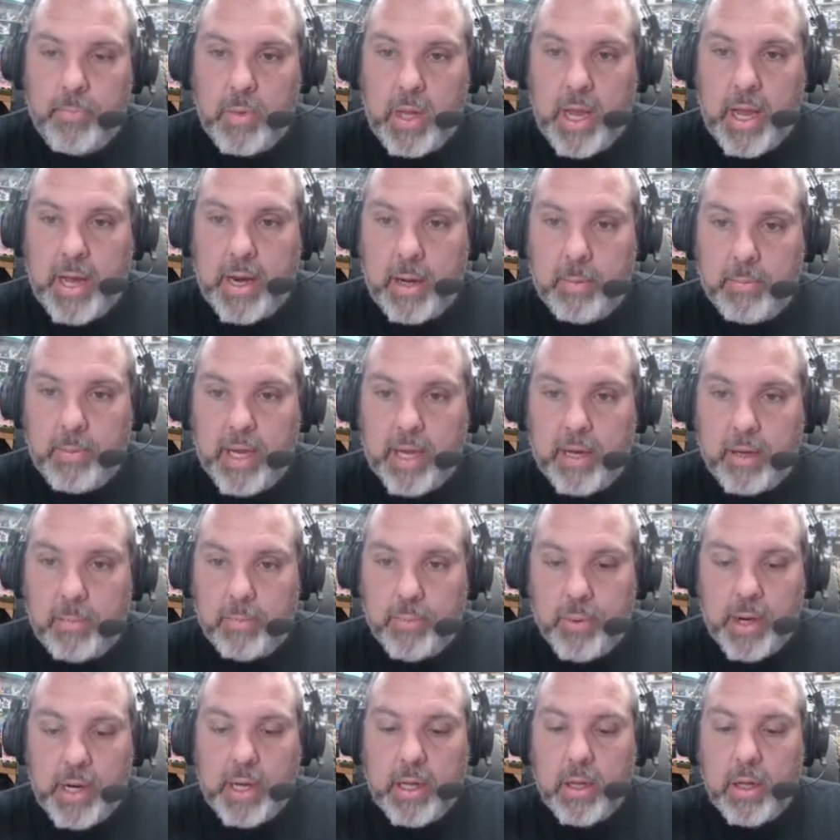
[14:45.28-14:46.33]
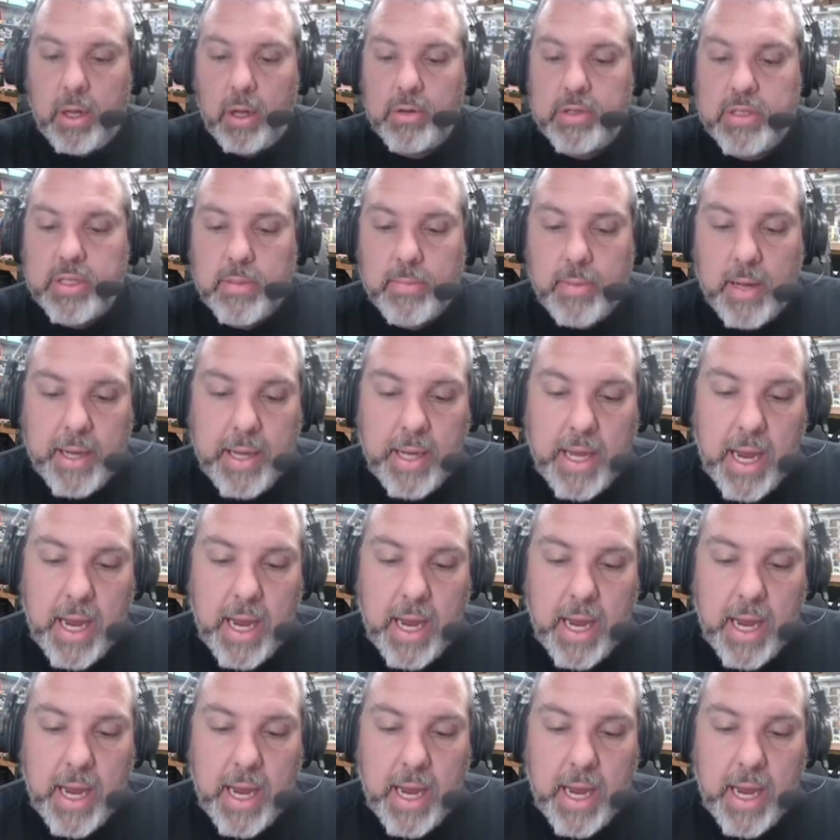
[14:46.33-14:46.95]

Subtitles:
and I'm getting pretty close to my